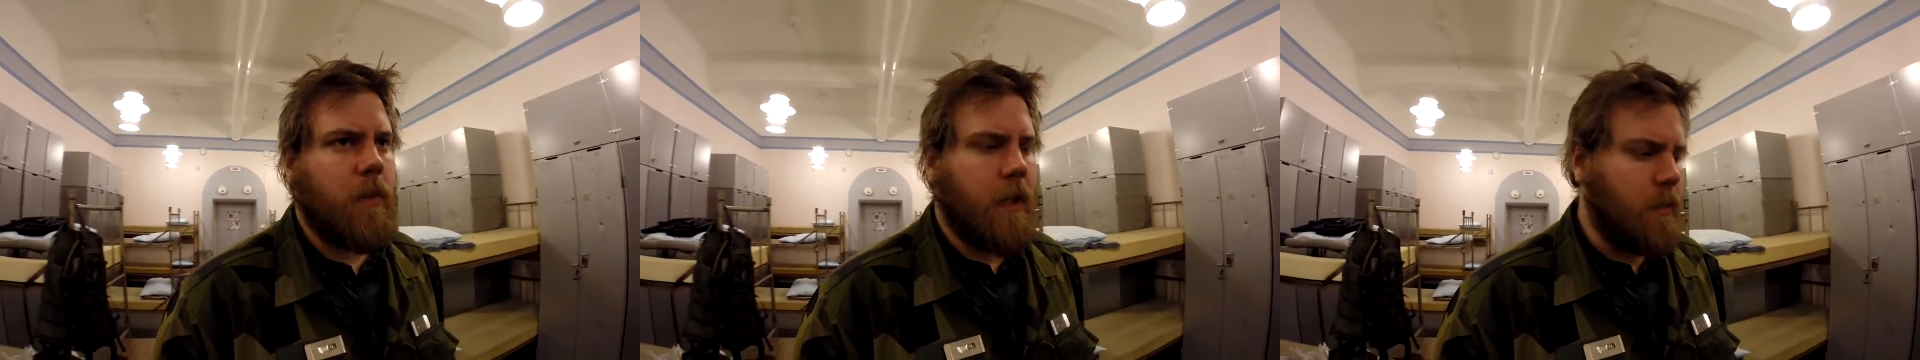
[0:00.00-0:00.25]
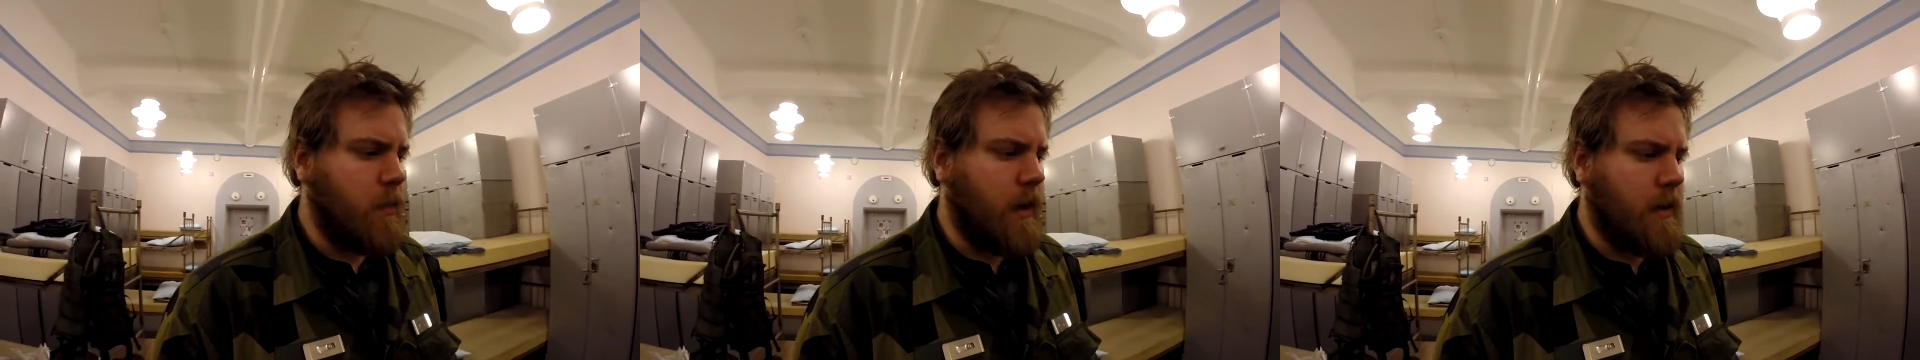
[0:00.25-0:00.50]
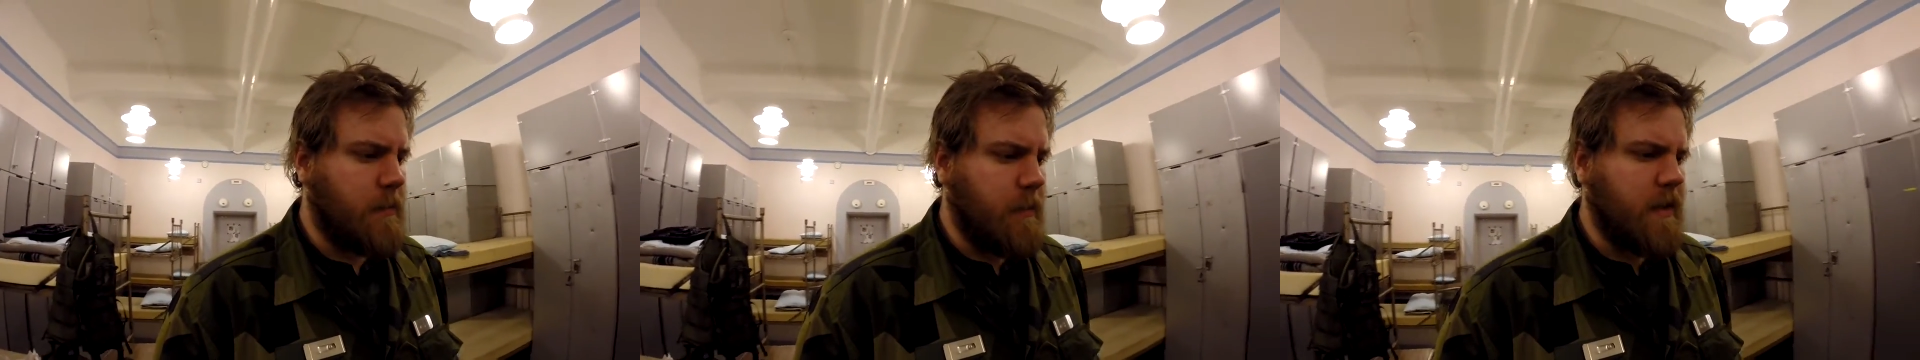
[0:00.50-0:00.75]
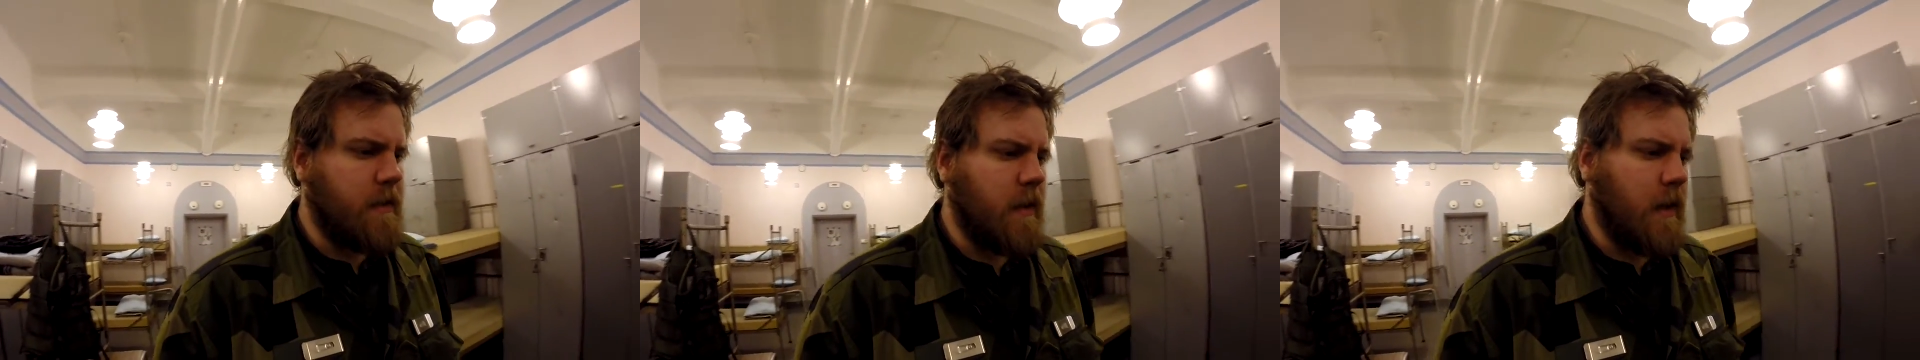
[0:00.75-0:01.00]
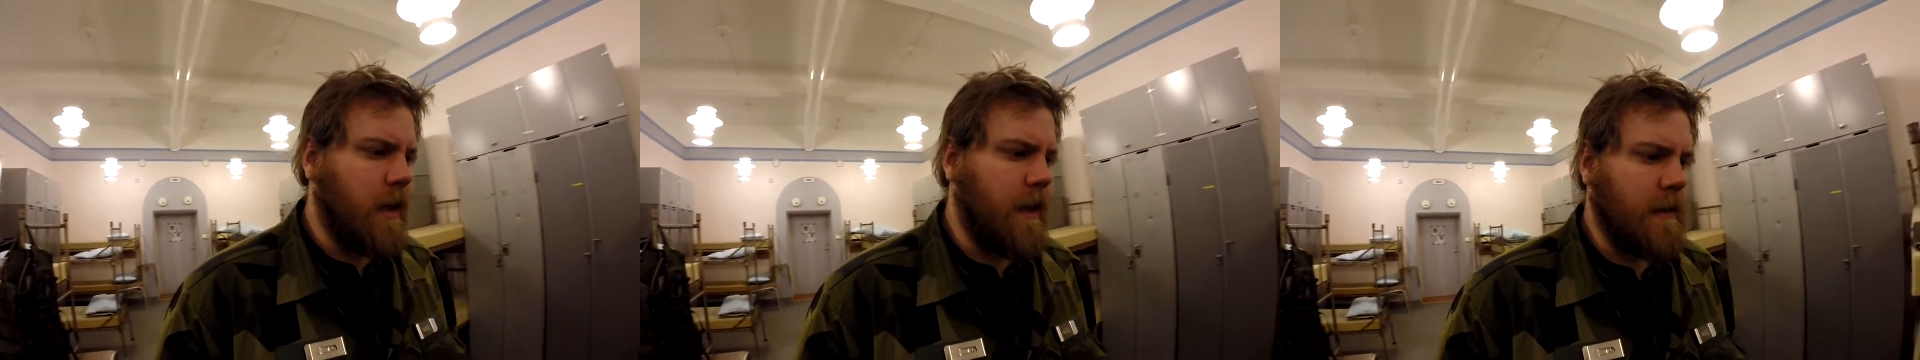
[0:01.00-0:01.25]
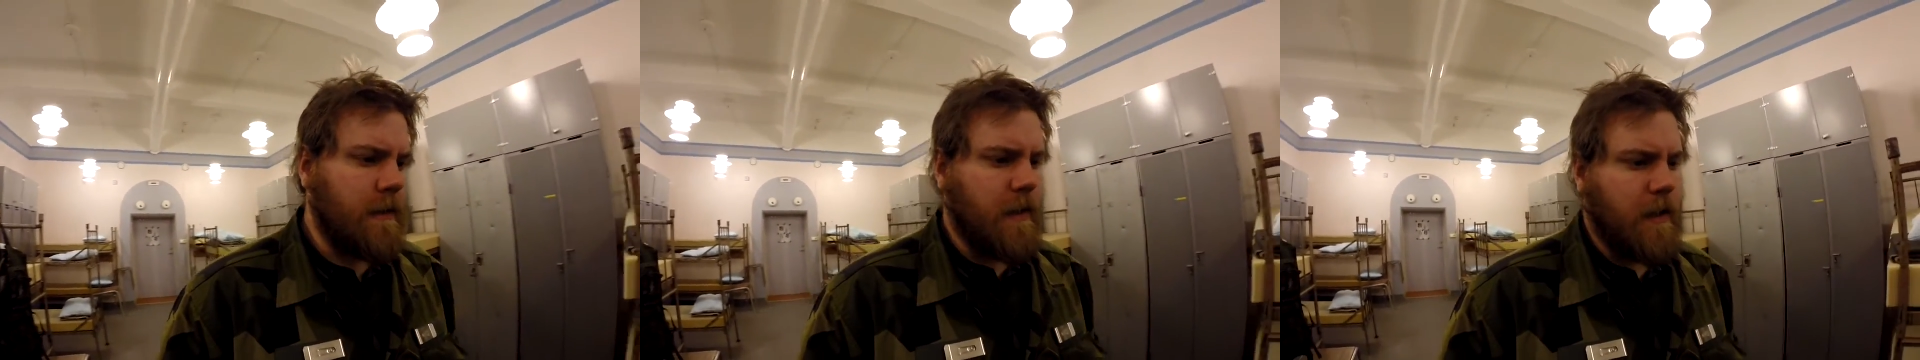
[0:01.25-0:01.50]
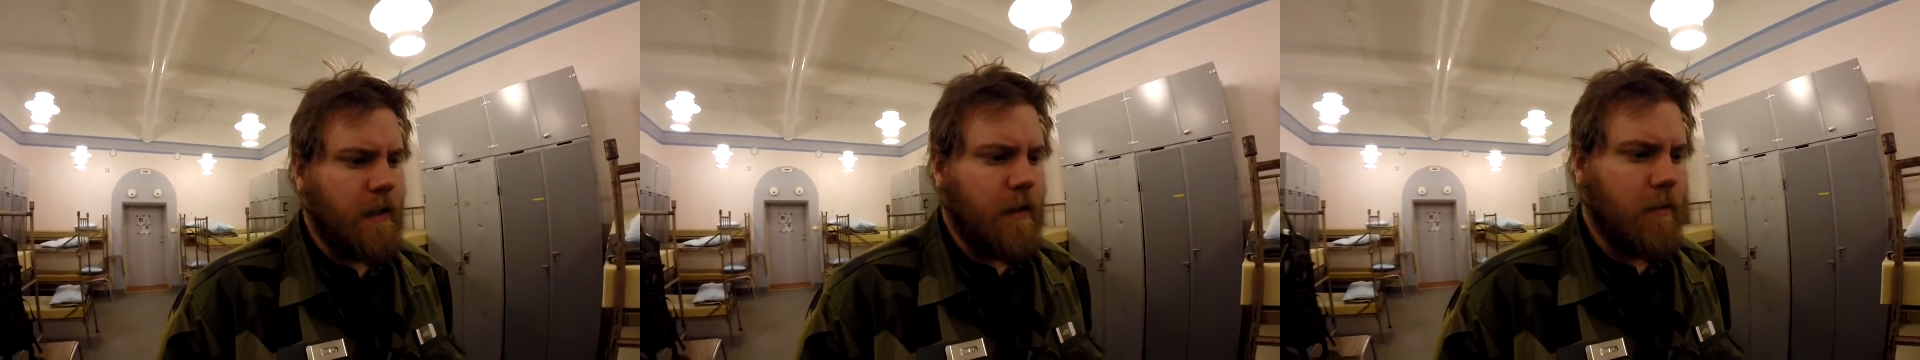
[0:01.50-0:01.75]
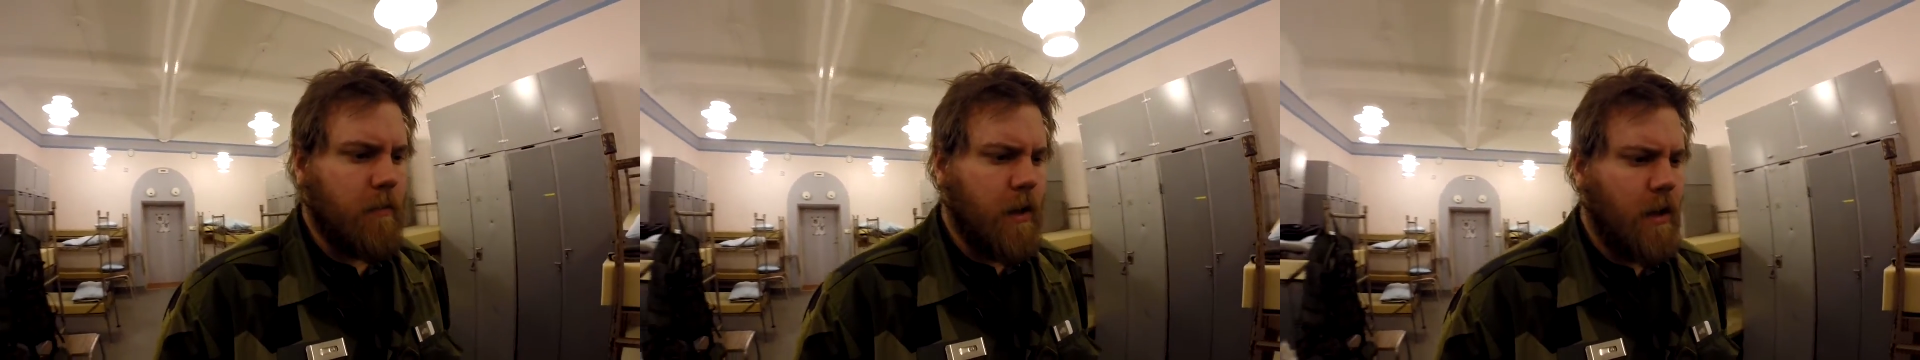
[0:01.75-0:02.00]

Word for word: but we are specialized in